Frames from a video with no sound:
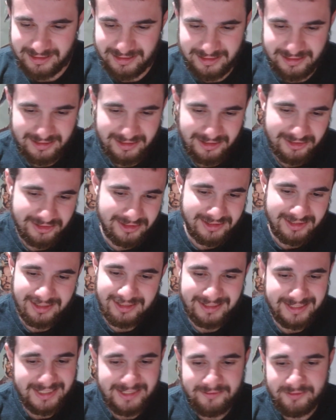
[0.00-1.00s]
there's
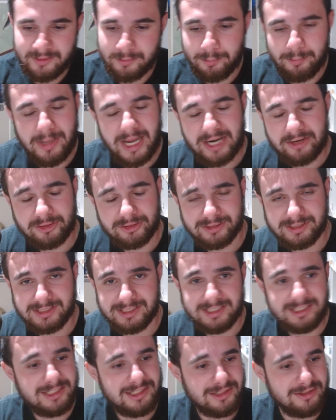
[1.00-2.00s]
an even better
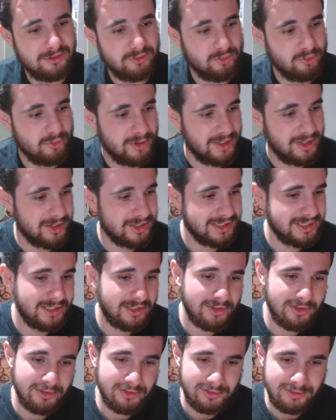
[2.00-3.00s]
scene where he
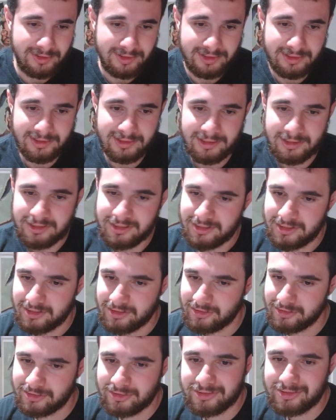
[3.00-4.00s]
goes,
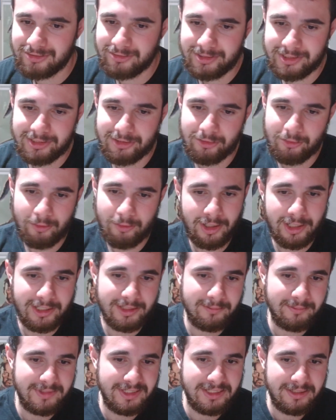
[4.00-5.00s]
"The studio
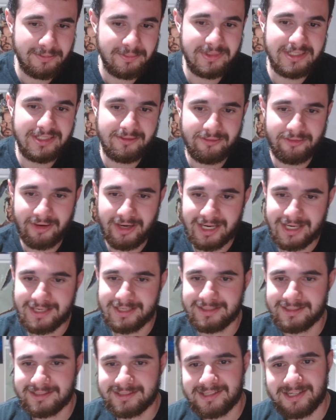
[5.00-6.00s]
wanted me to be
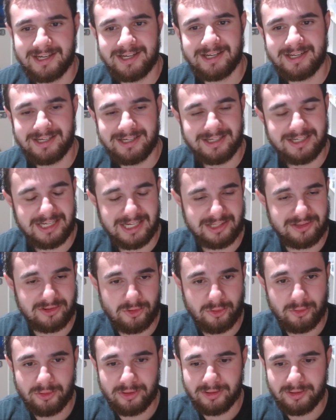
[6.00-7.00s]
Frankenstein, and I
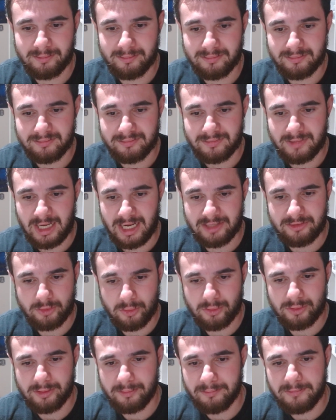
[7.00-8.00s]
told them
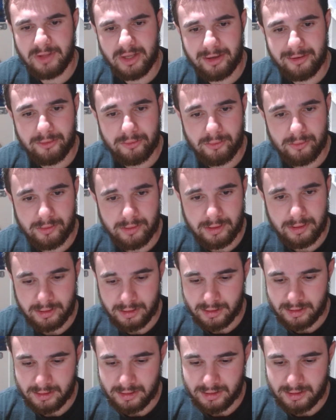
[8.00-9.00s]
no.
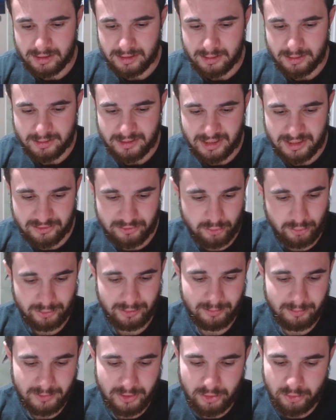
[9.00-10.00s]
I told
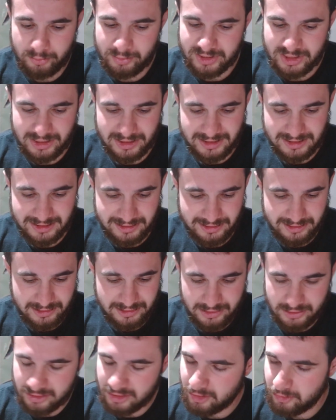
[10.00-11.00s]
them no because,
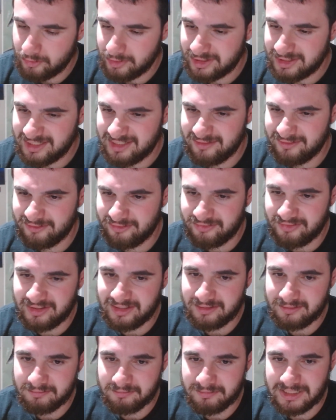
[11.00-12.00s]
it didn't
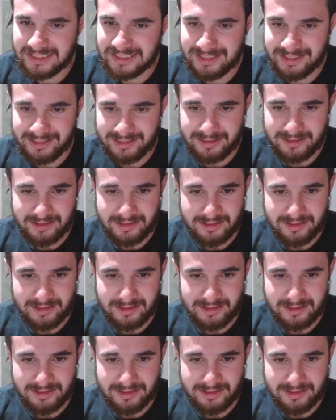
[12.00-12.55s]
fit my